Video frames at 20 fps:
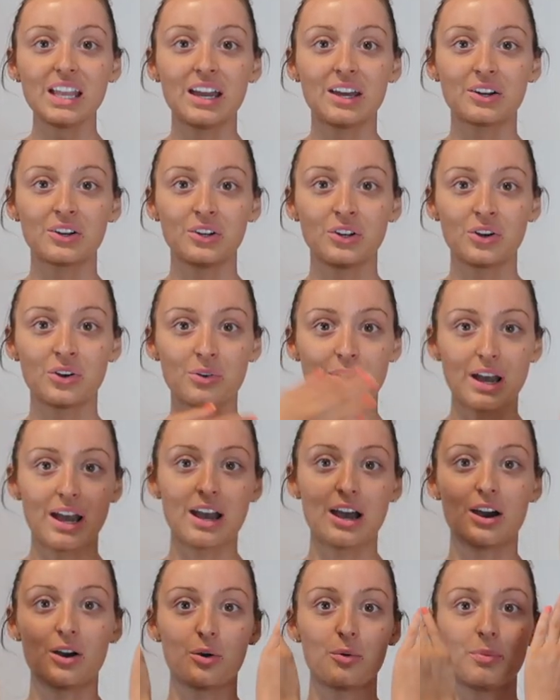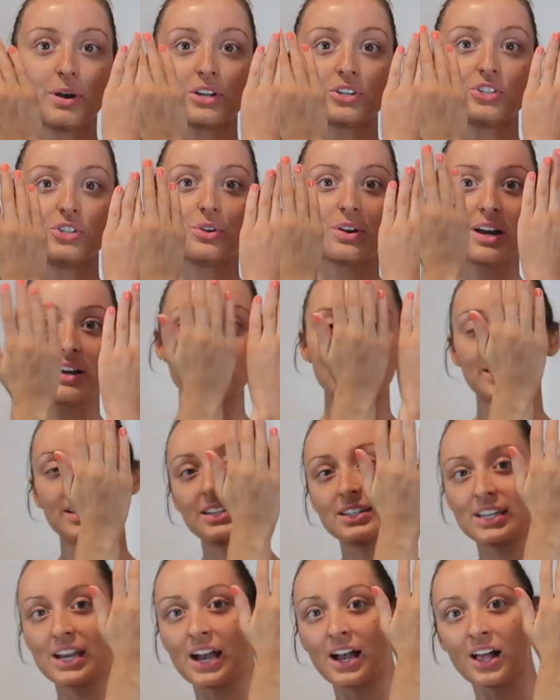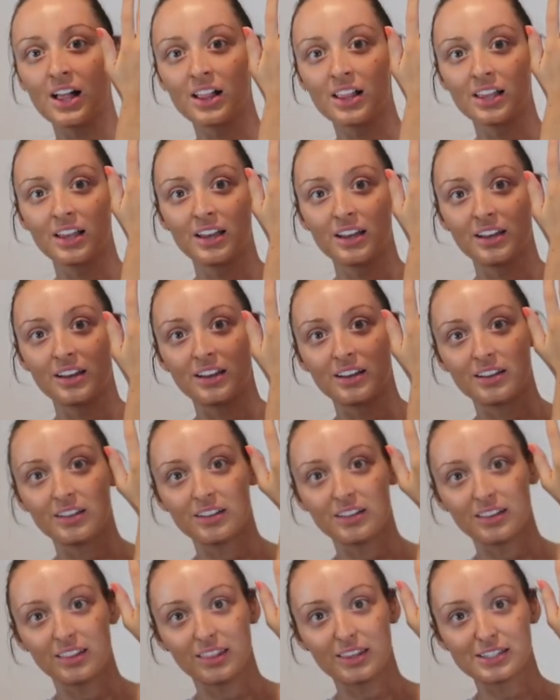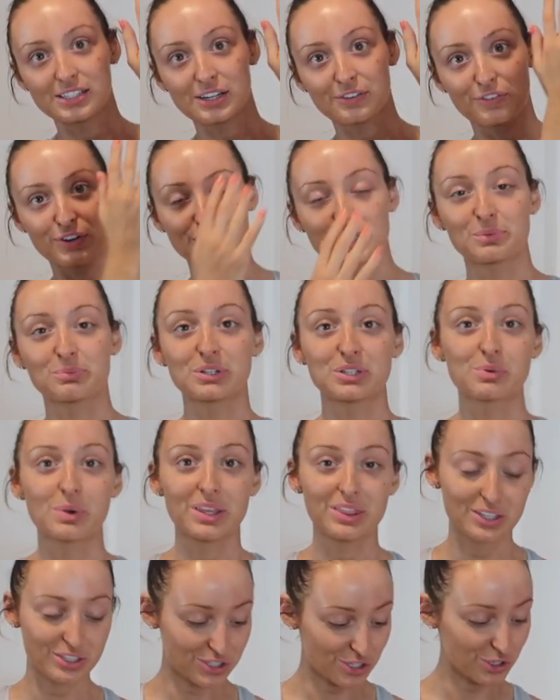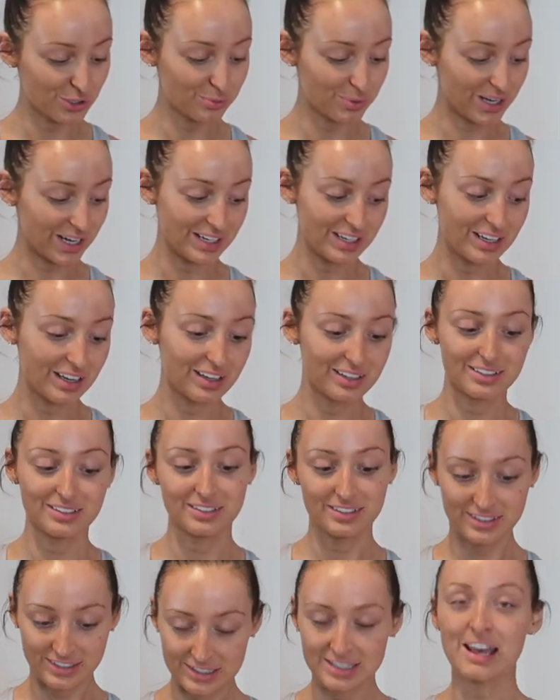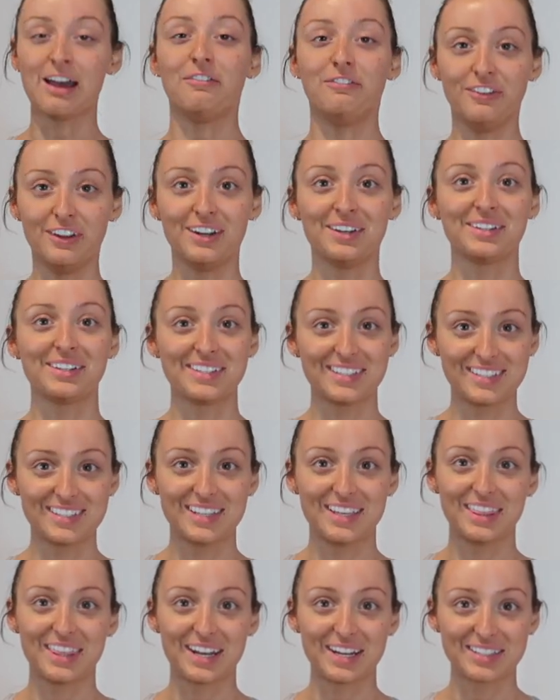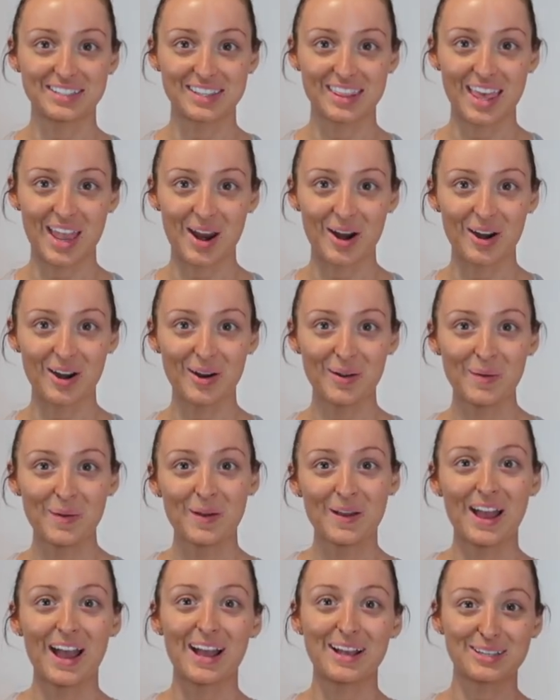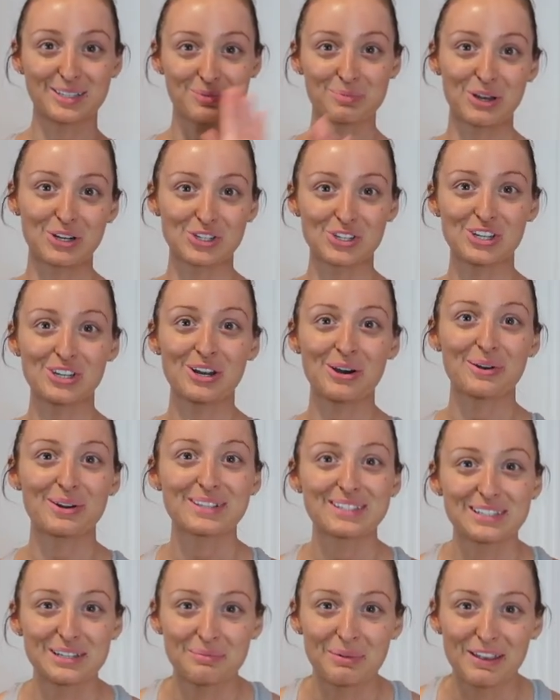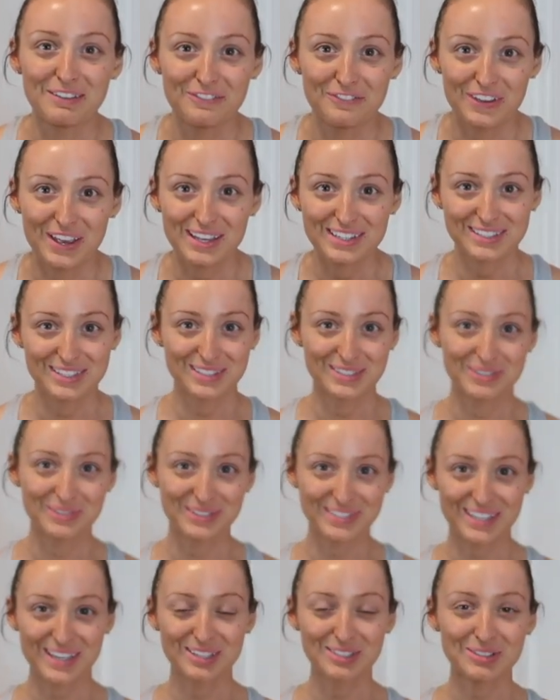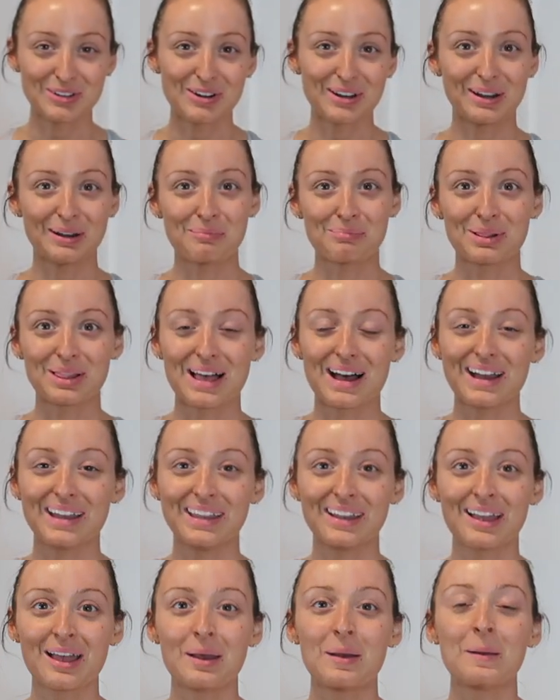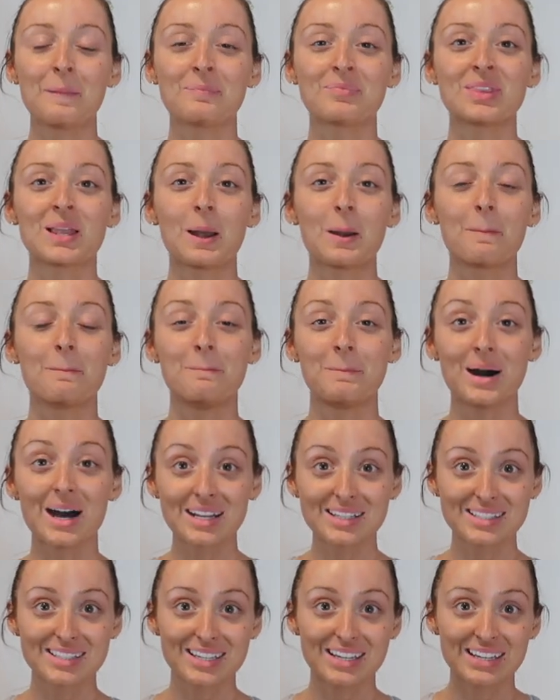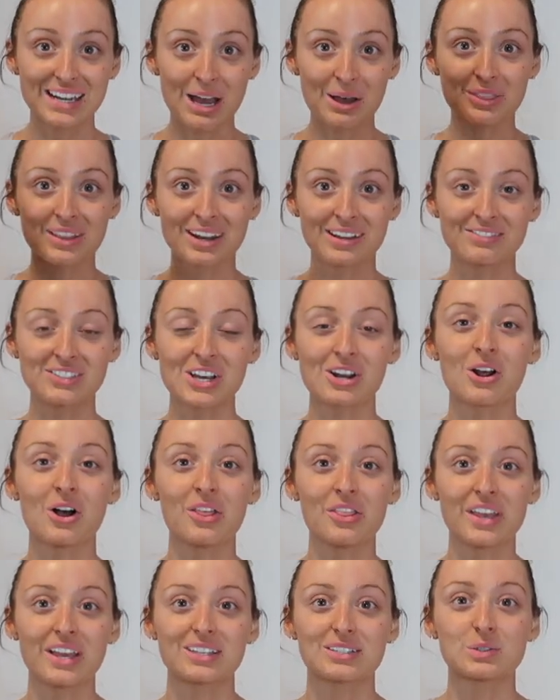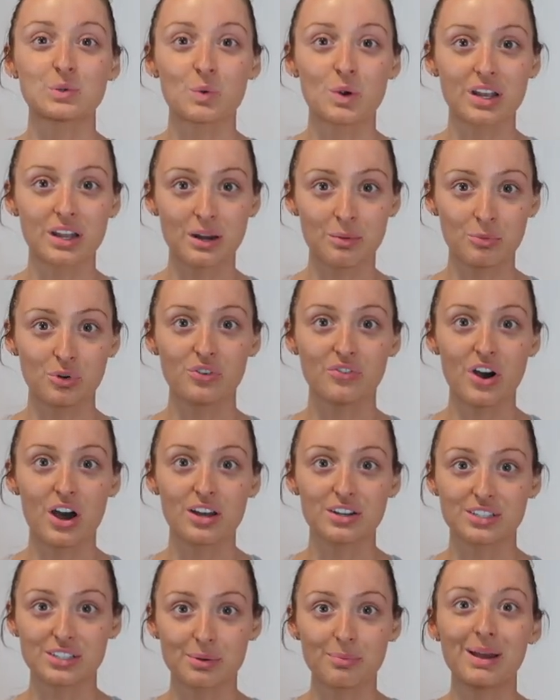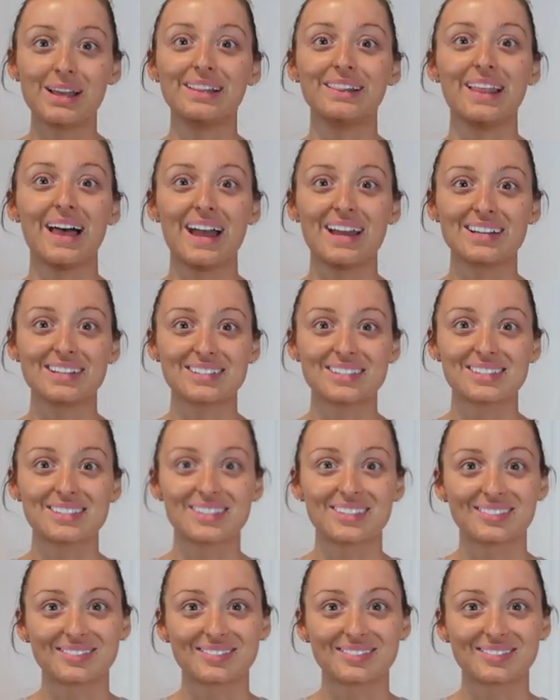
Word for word: I don't know how much you guys can tell the difference between the two, but I definitely see that it's there. I especially noticed in my face as soon as I started applying. But now that I've done all this, we're gonna move on to my legs.